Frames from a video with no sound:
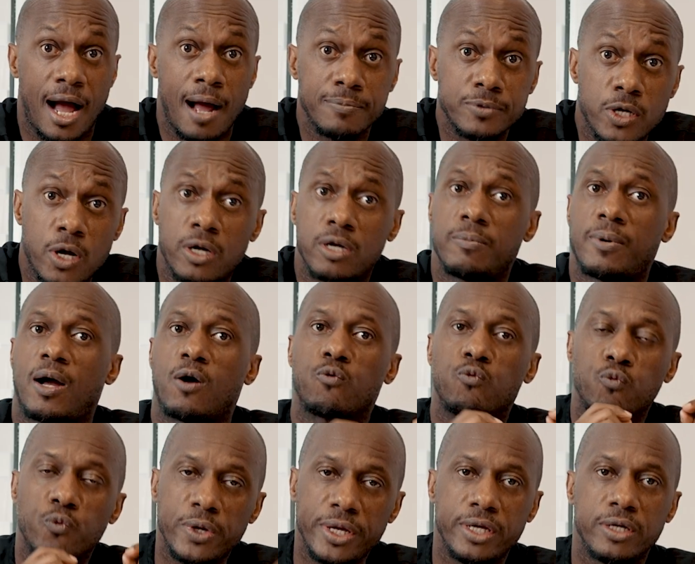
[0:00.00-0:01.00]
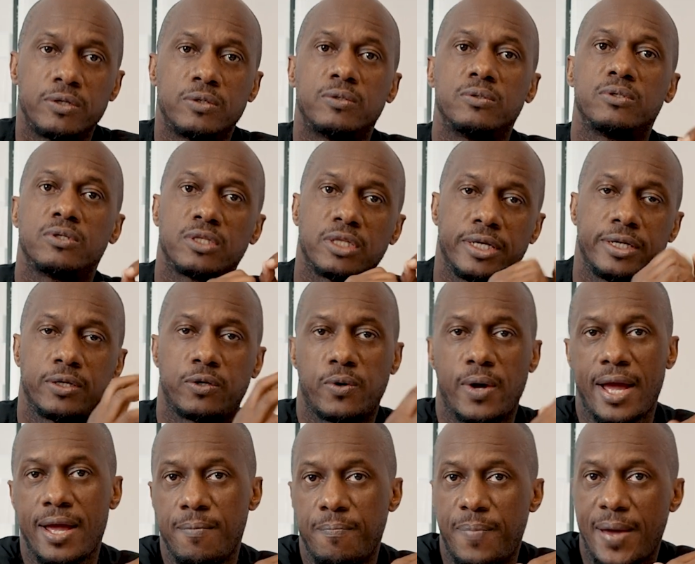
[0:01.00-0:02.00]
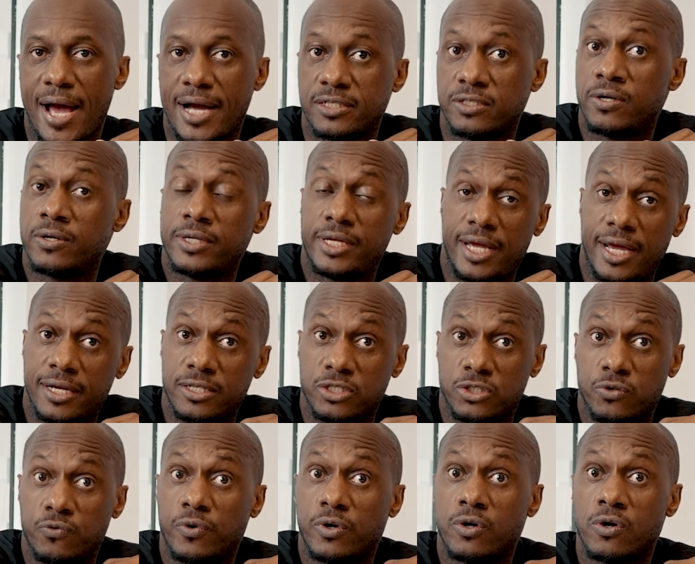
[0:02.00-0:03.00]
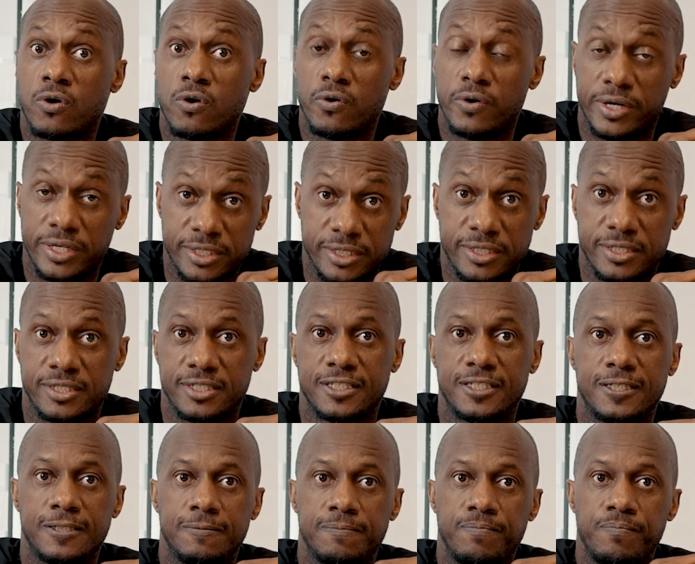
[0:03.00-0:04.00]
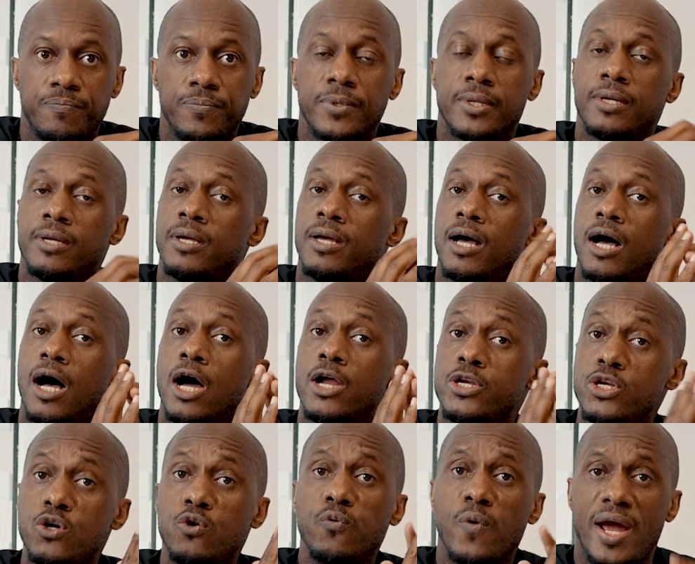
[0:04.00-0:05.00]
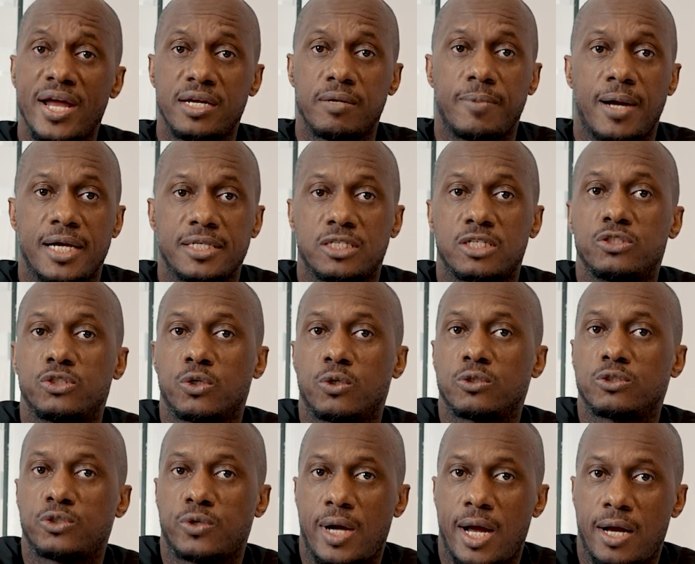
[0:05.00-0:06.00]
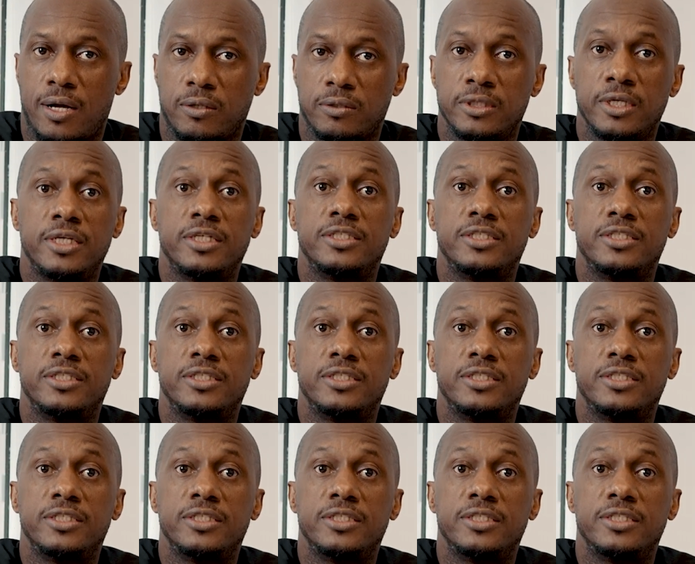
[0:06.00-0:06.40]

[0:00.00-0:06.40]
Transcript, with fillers: I'm talking about real clinical impact on cancer recurrence. A new randomized control trial